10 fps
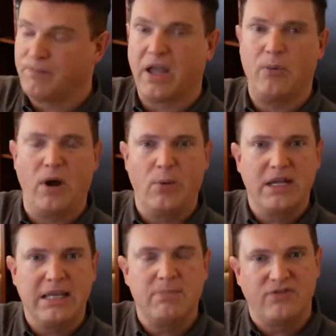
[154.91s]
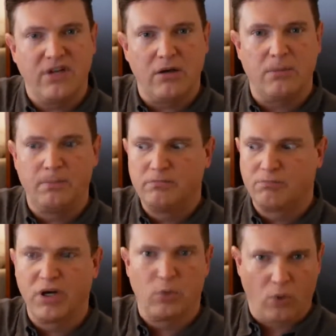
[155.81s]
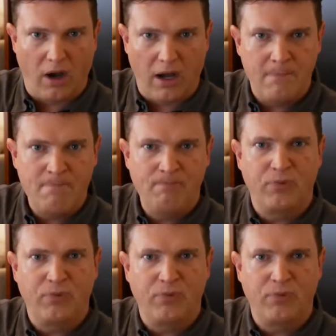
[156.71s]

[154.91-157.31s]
I want to keep this video pretty raw